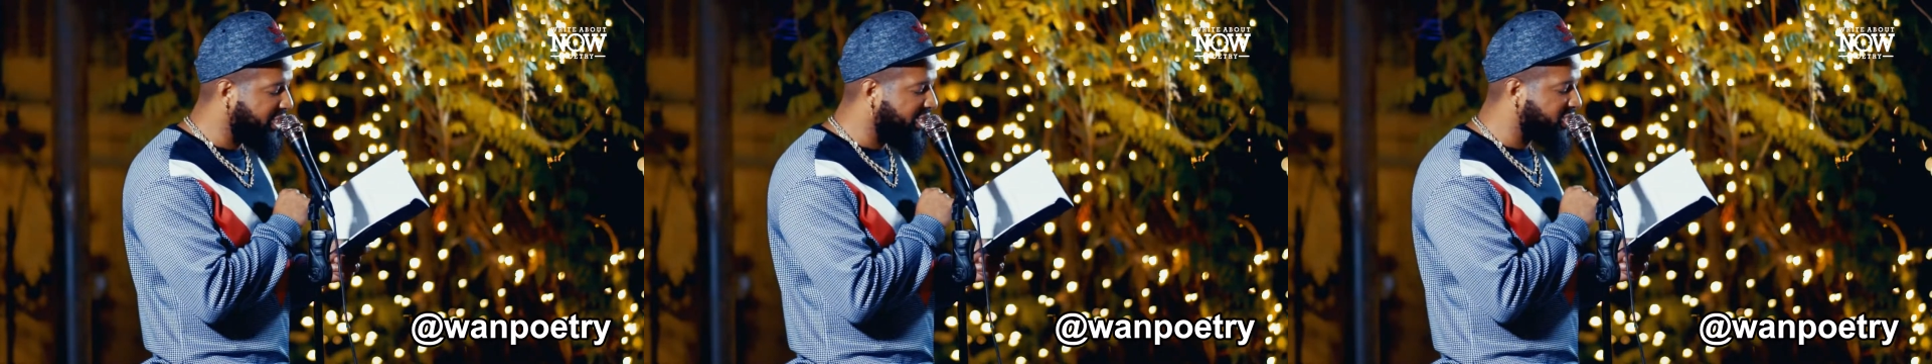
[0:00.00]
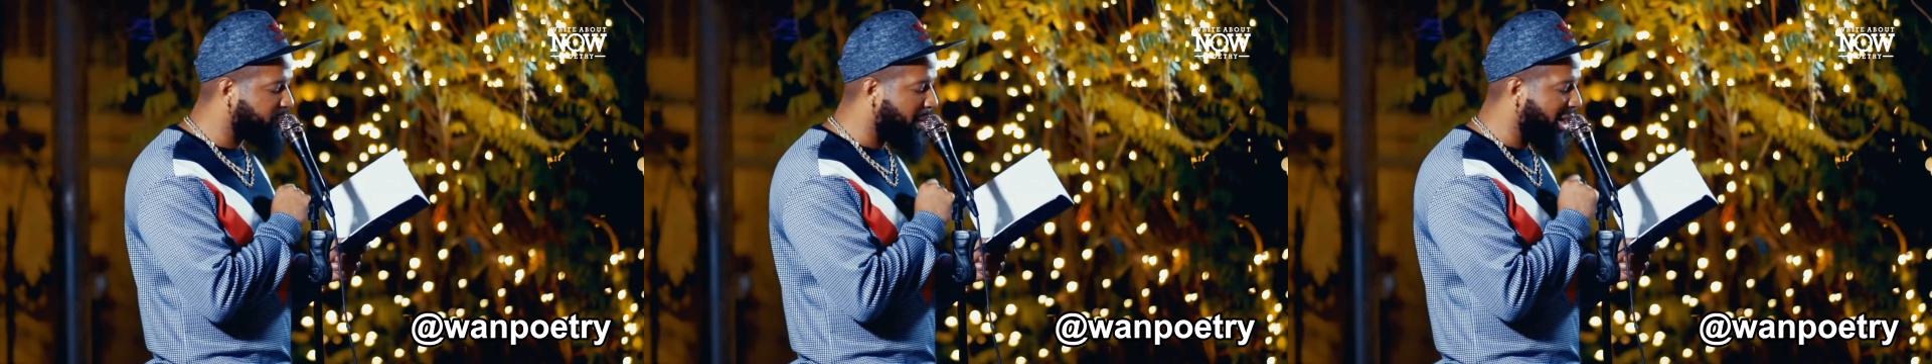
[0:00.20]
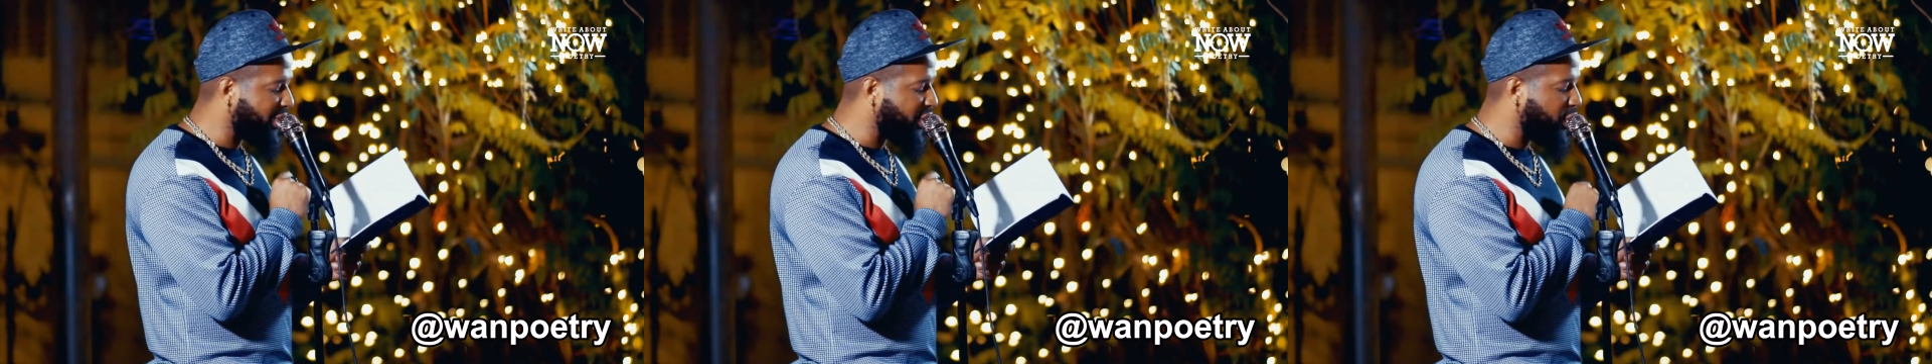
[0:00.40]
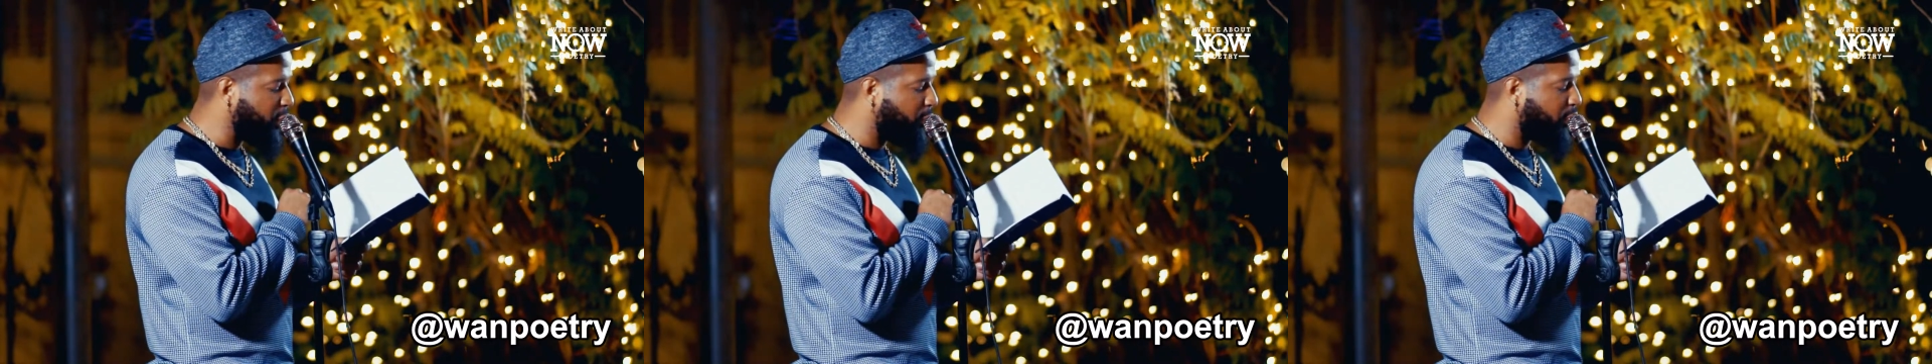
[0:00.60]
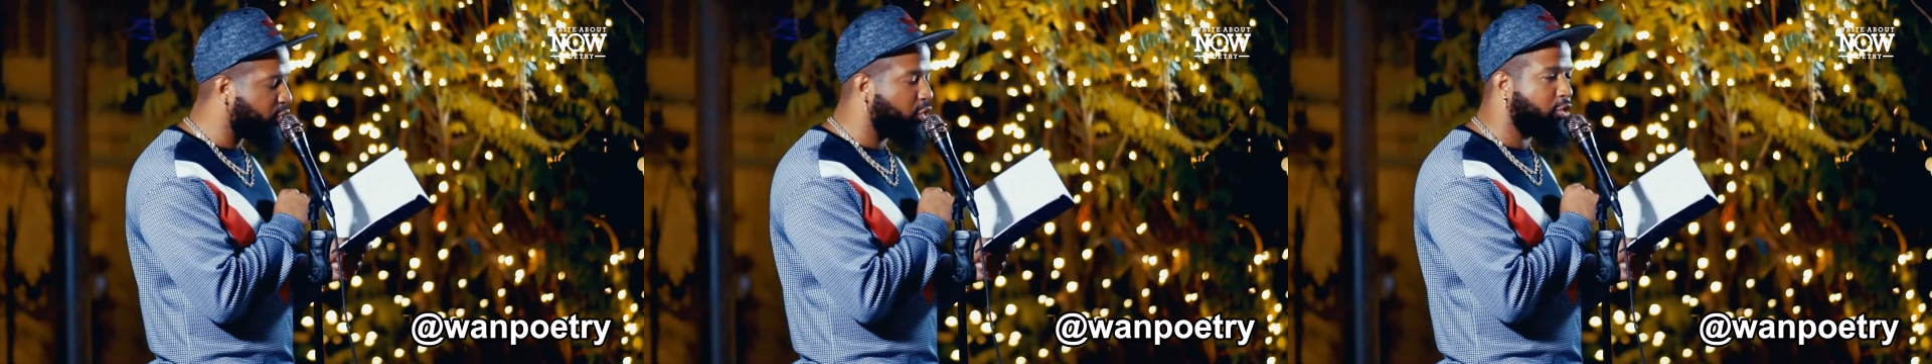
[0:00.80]
is my
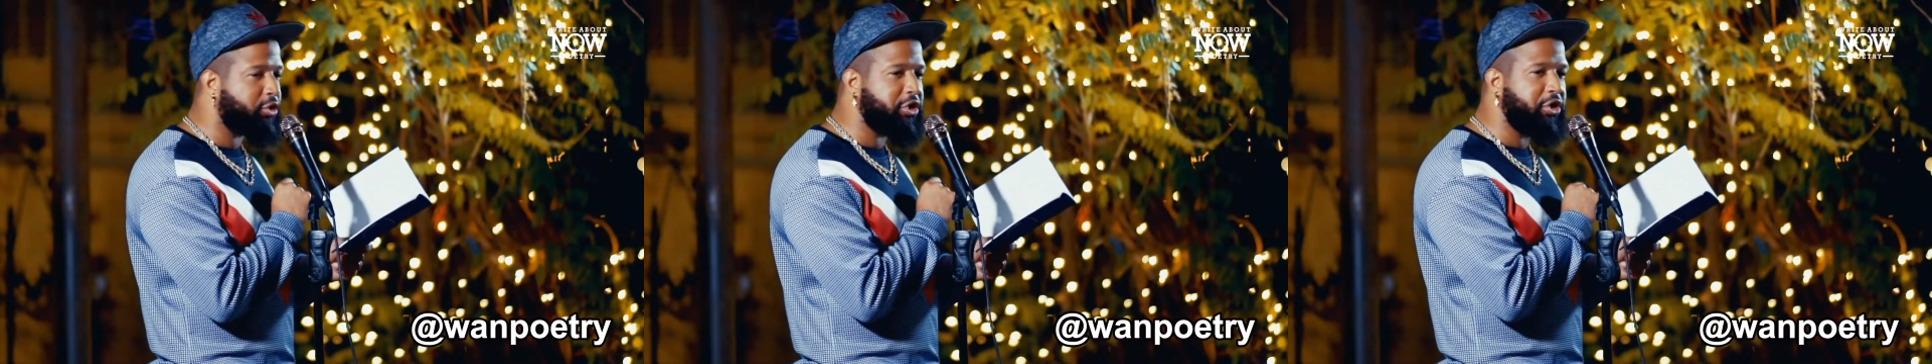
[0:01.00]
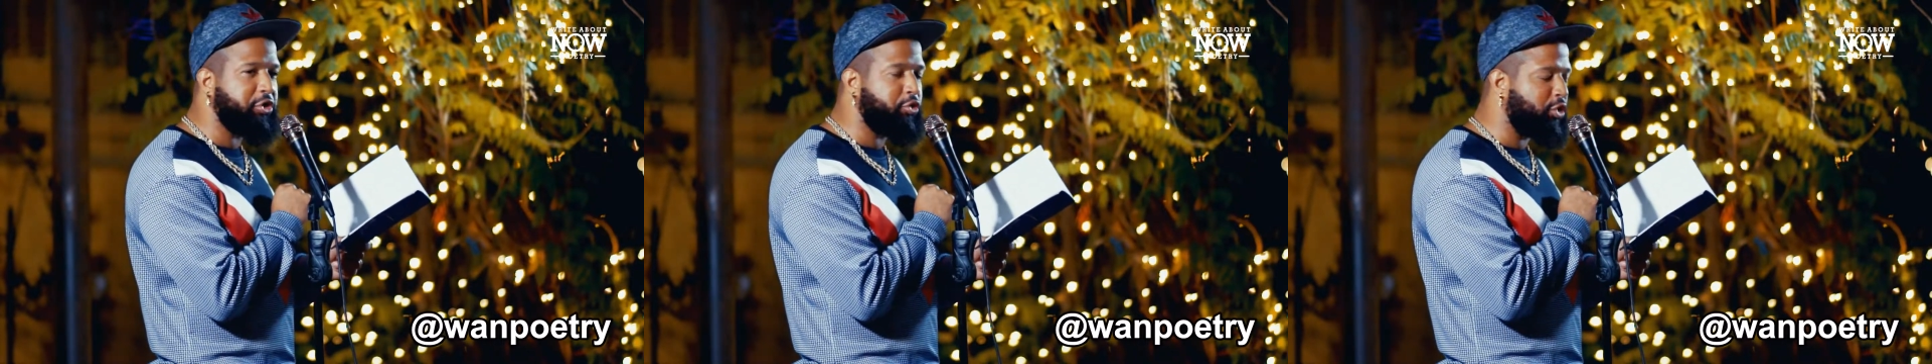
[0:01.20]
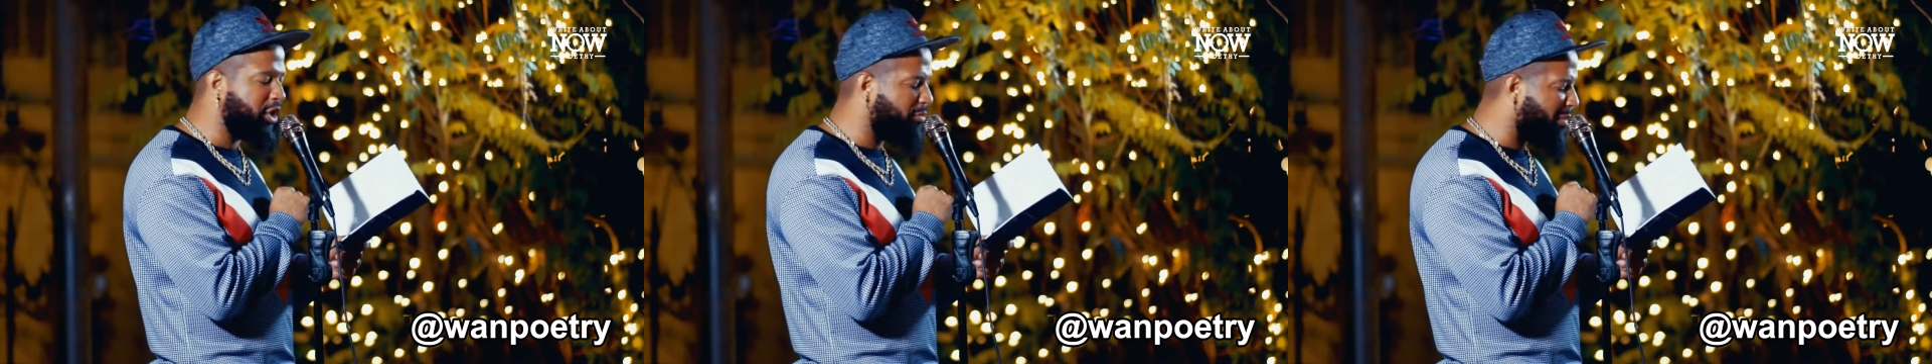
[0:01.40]
cubicle cutie,